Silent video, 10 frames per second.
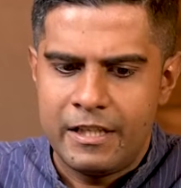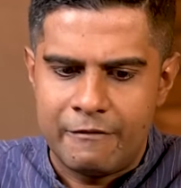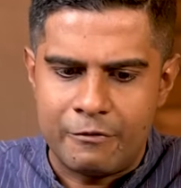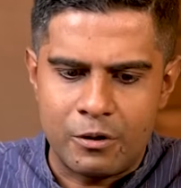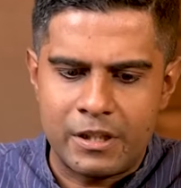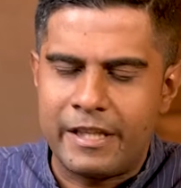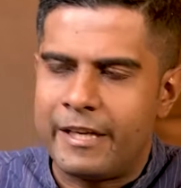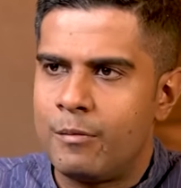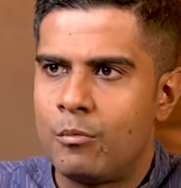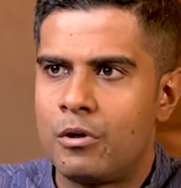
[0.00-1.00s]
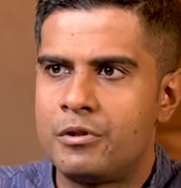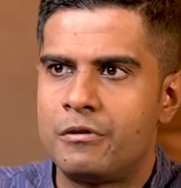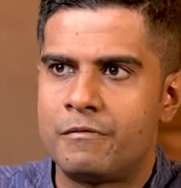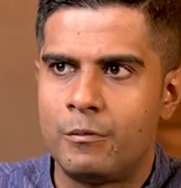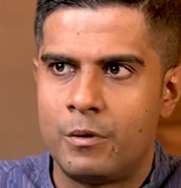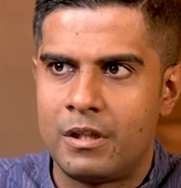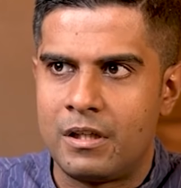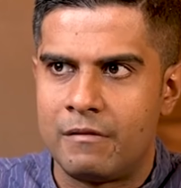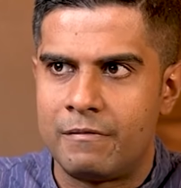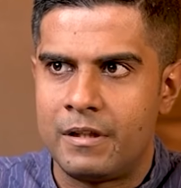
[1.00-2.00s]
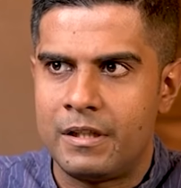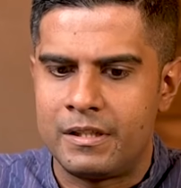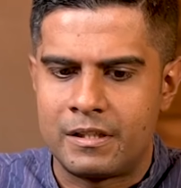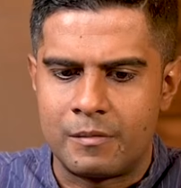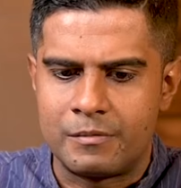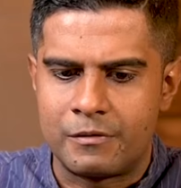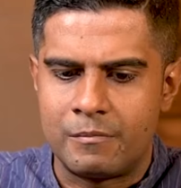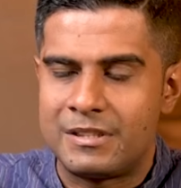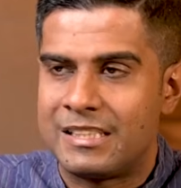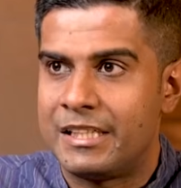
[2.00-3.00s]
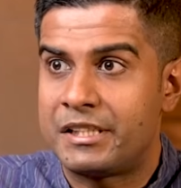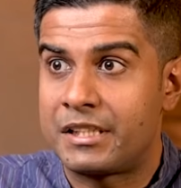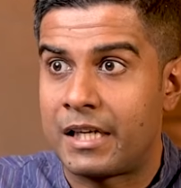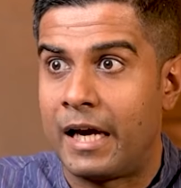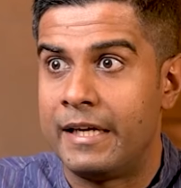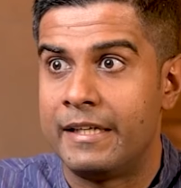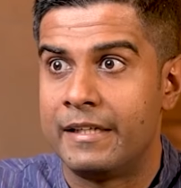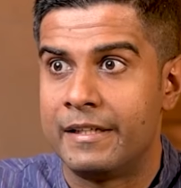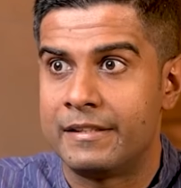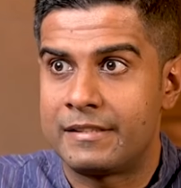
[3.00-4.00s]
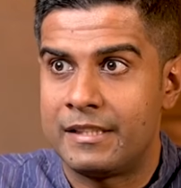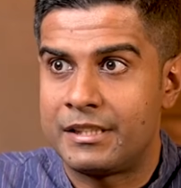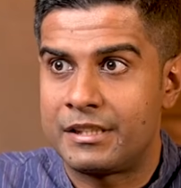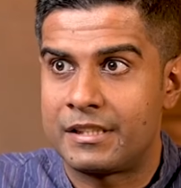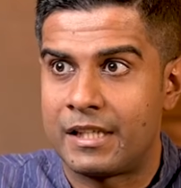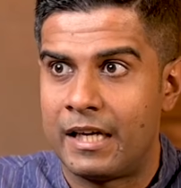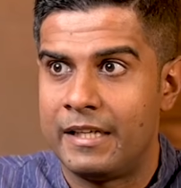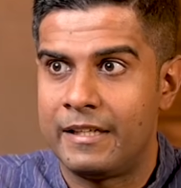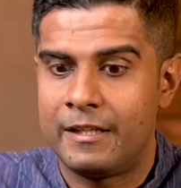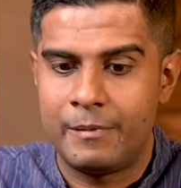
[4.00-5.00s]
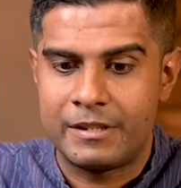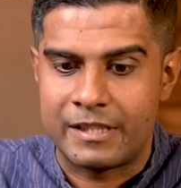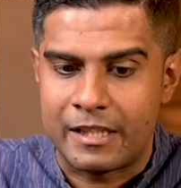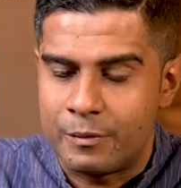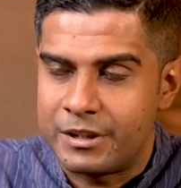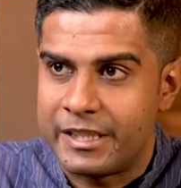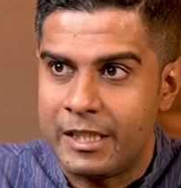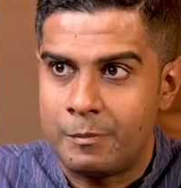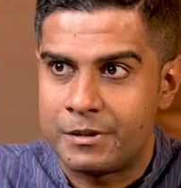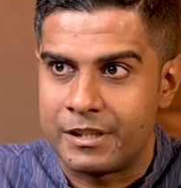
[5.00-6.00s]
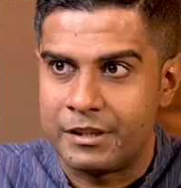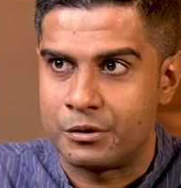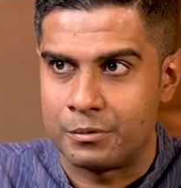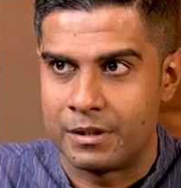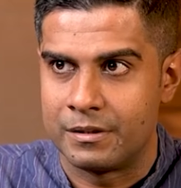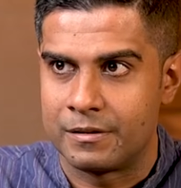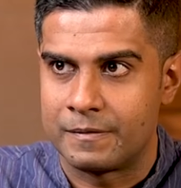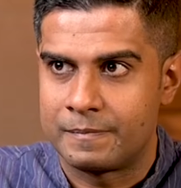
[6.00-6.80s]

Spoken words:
If you look at the etymology of the word Kapha, it comes from slish alingane. Slish alingane means that which keeps things together.